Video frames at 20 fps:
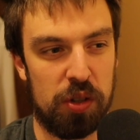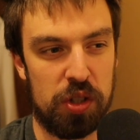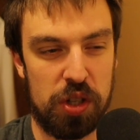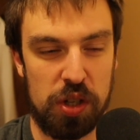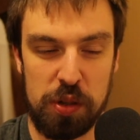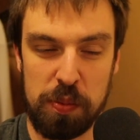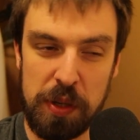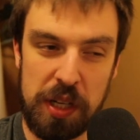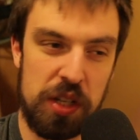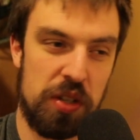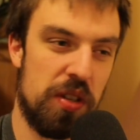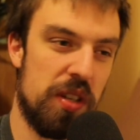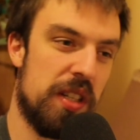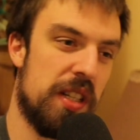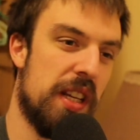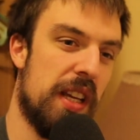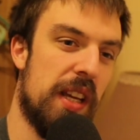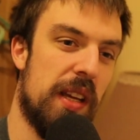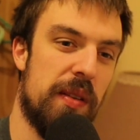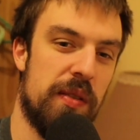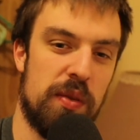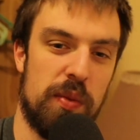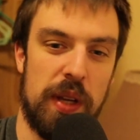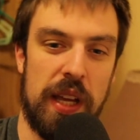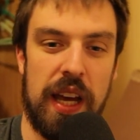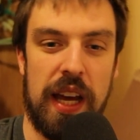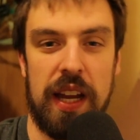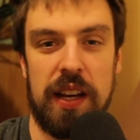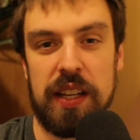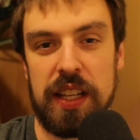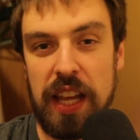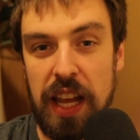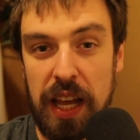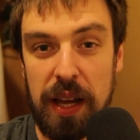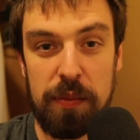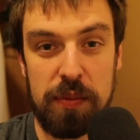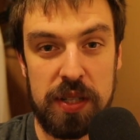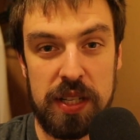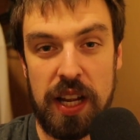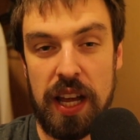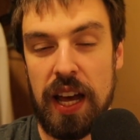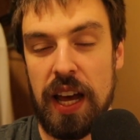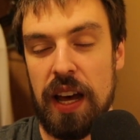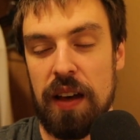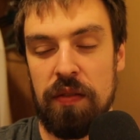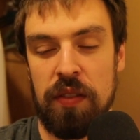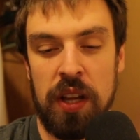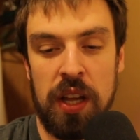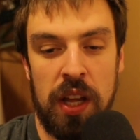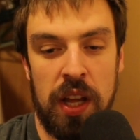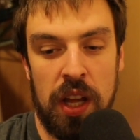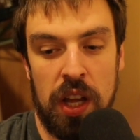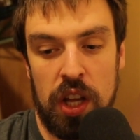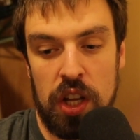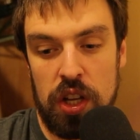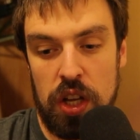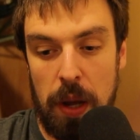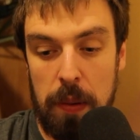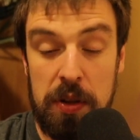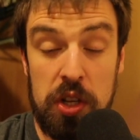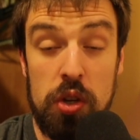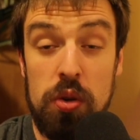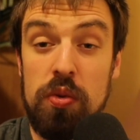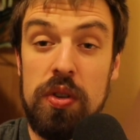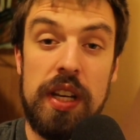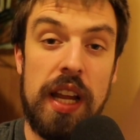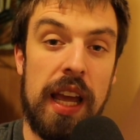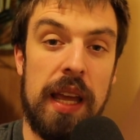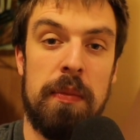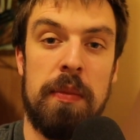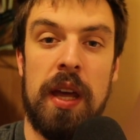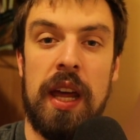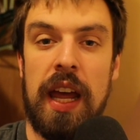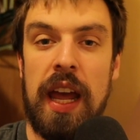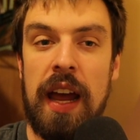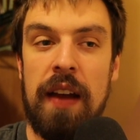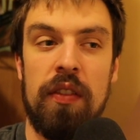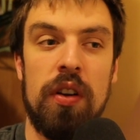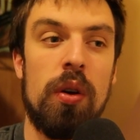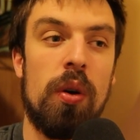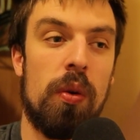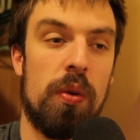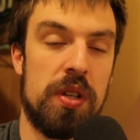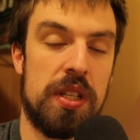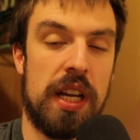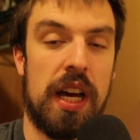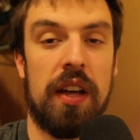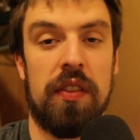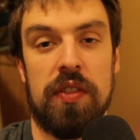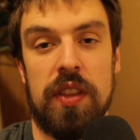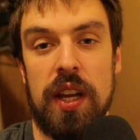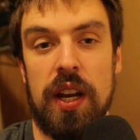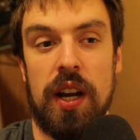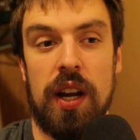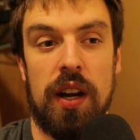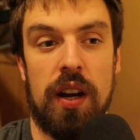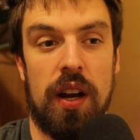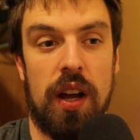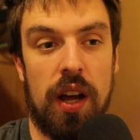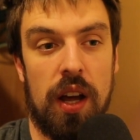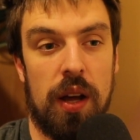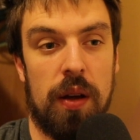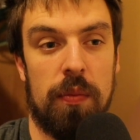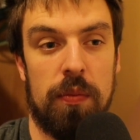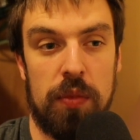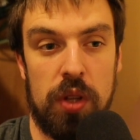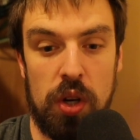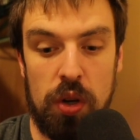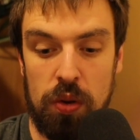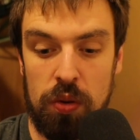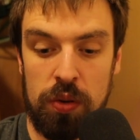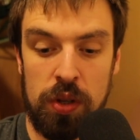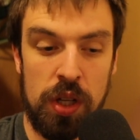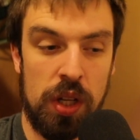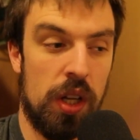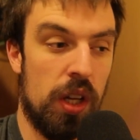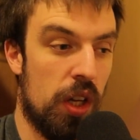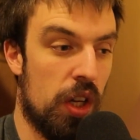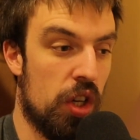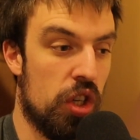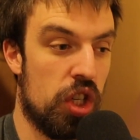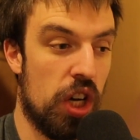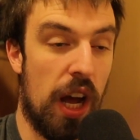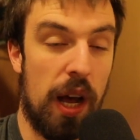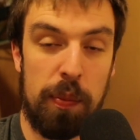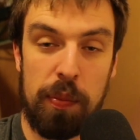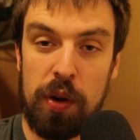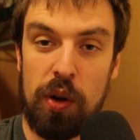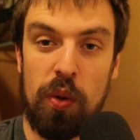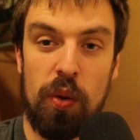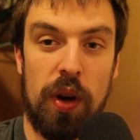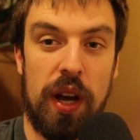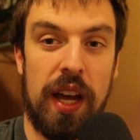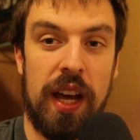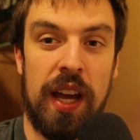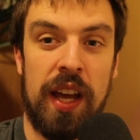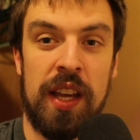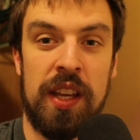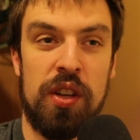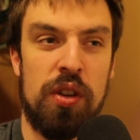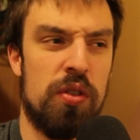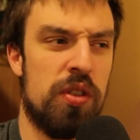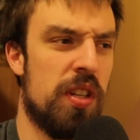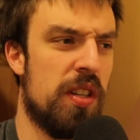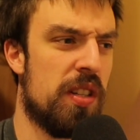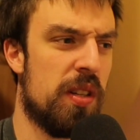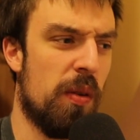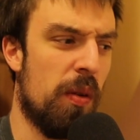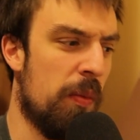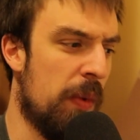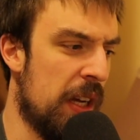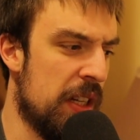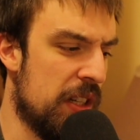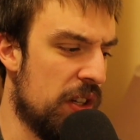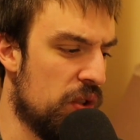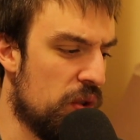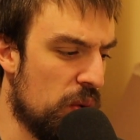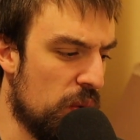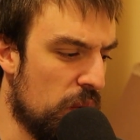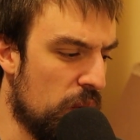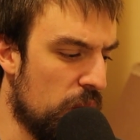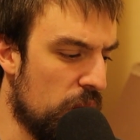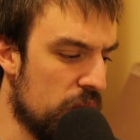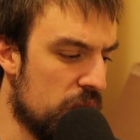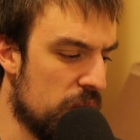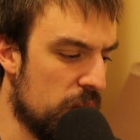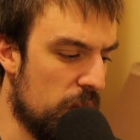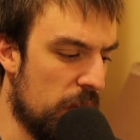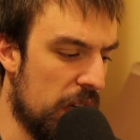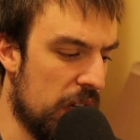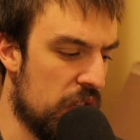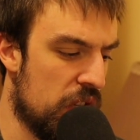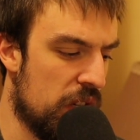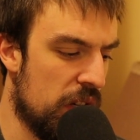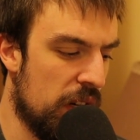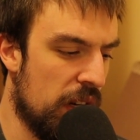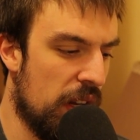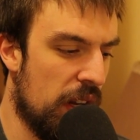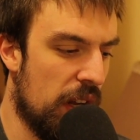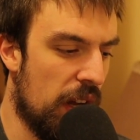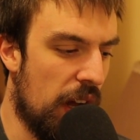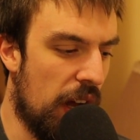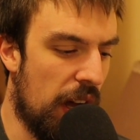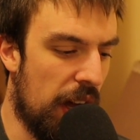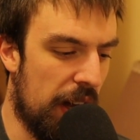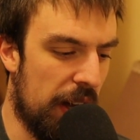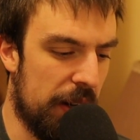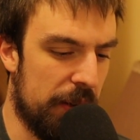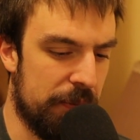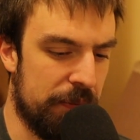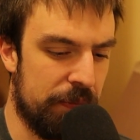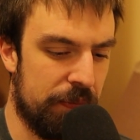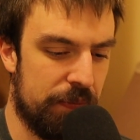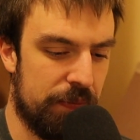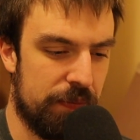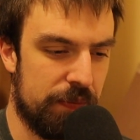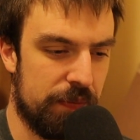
church ministry teams. We had camp staff. I mean, you name it. Everyone was out there, chopping away, using some amazing tools, which I'm